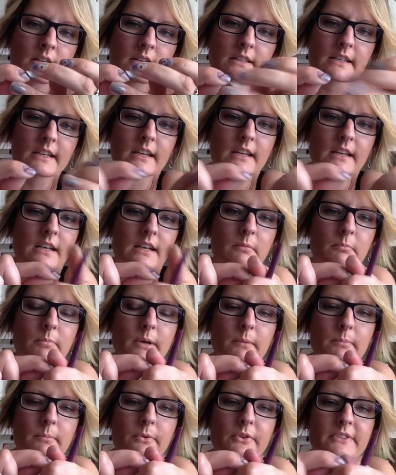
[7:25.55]
to get any
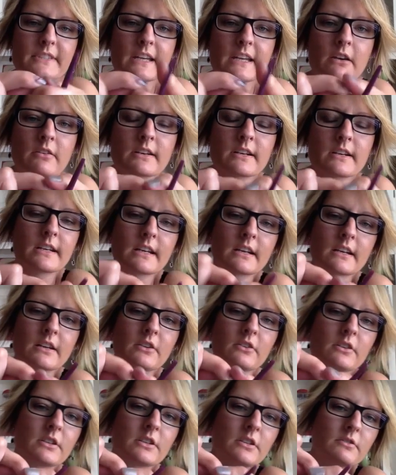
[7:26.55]
bubbles out. And again,
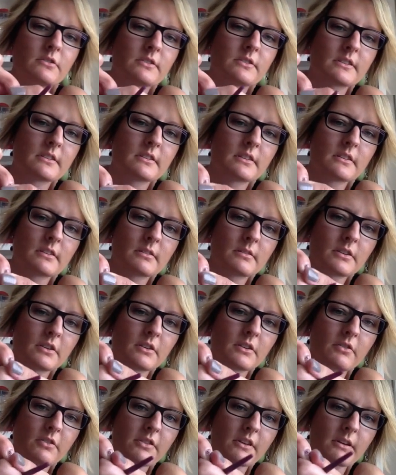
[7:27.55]
you can use
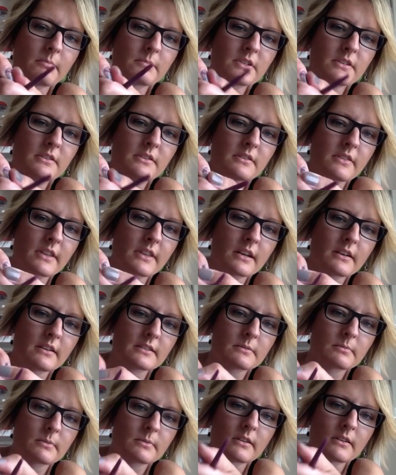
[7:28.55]
your thumb to do that
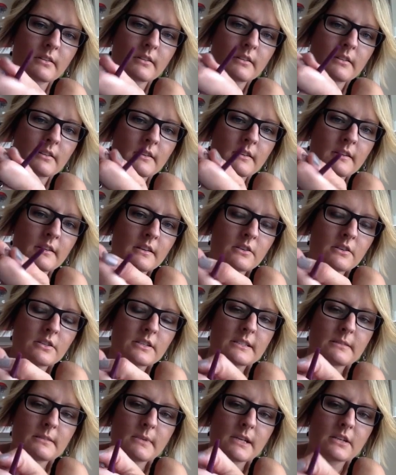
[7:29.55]
as well.
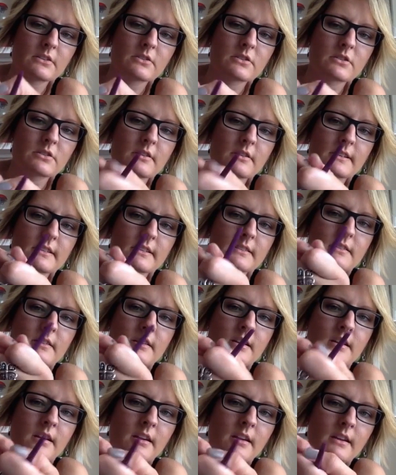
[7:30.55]
Just to make sure it's
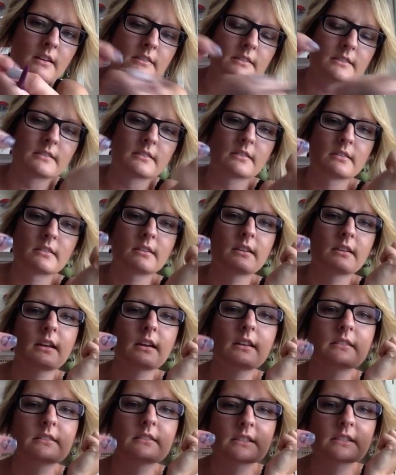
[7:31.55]
nice
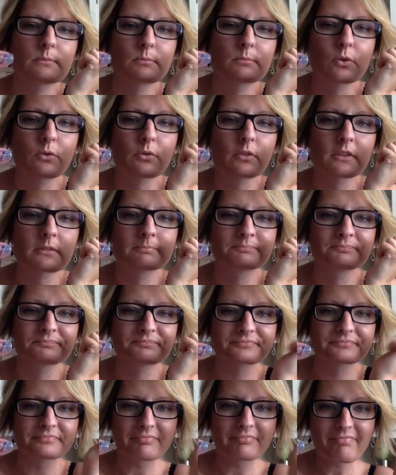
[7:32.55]
and smooth.
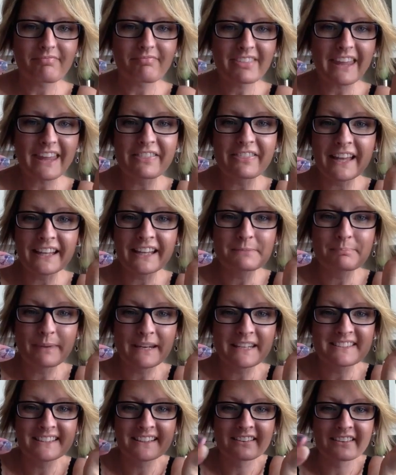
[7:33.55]
That's
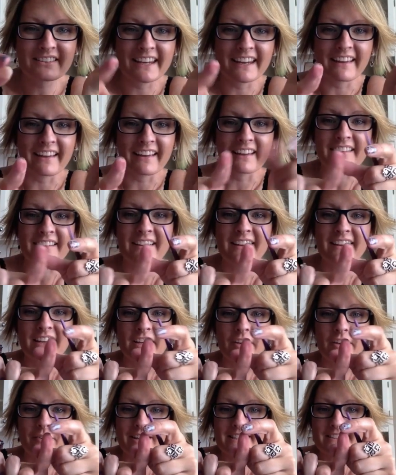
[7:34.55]
basically it.
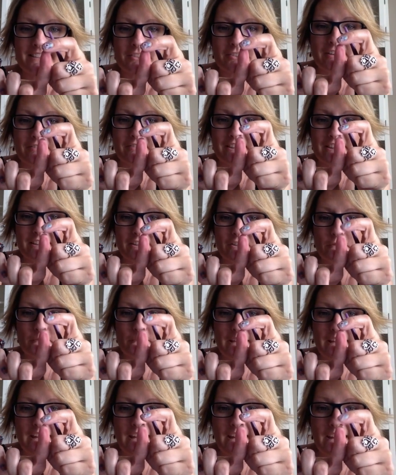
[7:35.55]
Now I still have a little
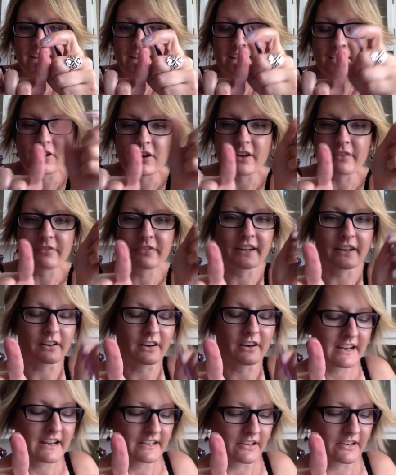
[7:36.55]
bit hanging off
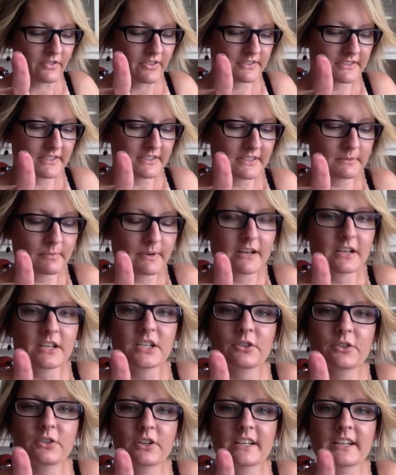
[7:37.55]
here. Now this is where
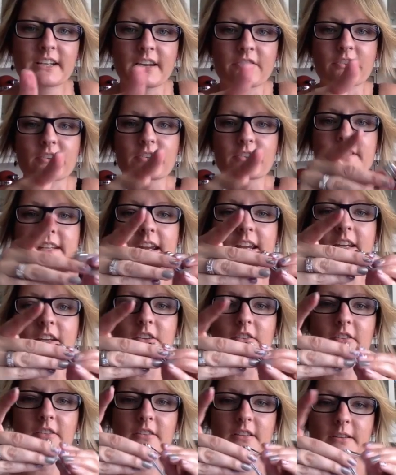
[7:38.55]
you can either
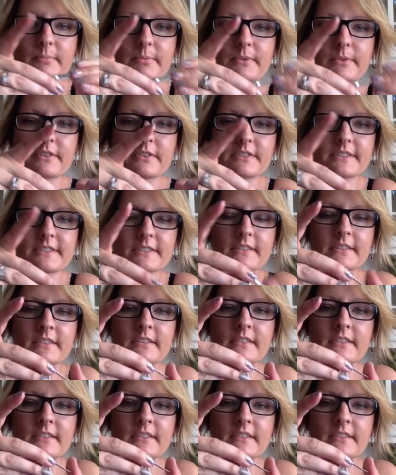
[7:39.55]
take your clippers